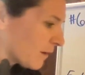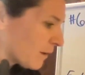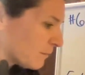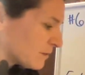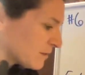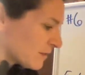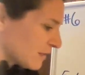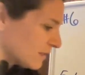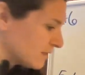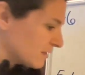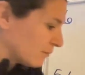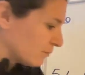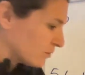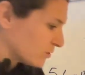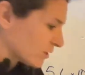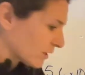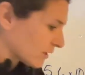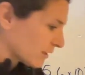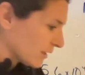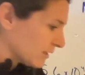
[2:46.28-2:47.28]
just going to double
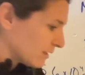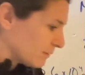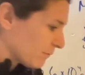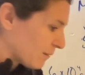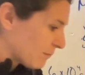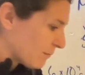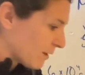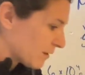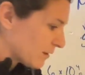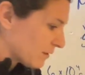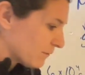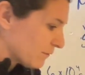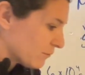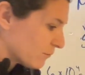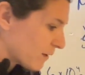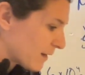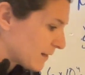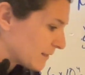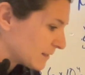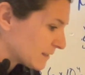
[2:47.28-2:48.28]
check that I did my math even
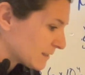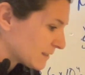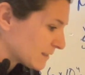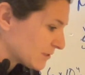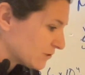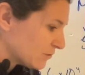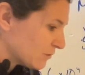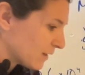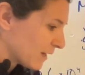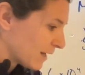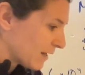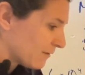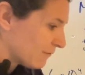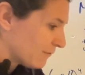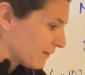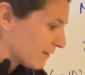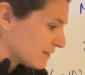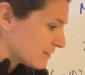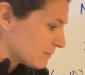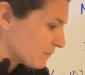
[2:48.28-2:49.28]
right because I do it kind
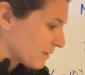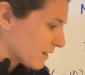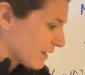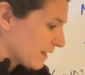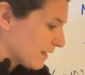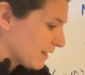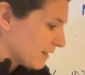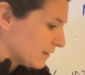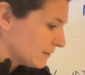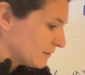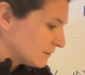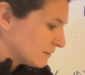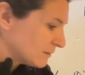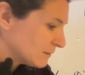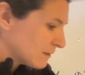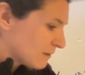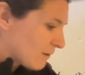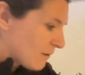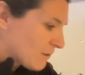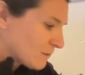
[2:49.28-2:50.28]
of fast in my head.
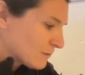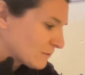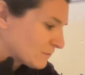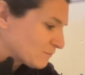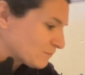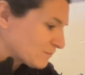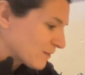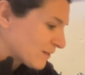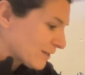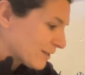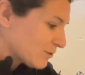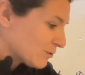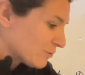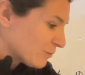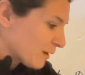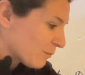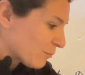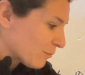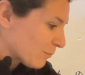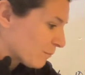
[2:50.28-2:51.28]
And I do
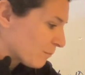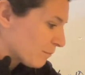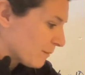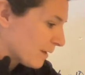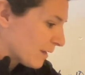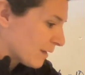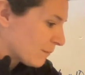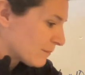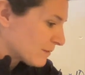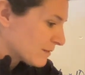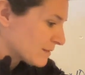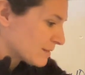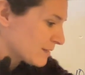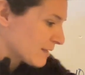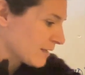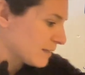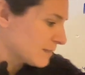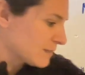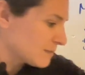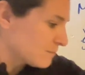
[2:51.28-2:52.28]
make
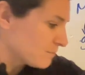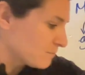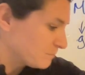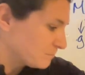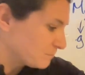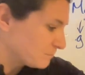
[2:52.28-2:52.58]
mistakes.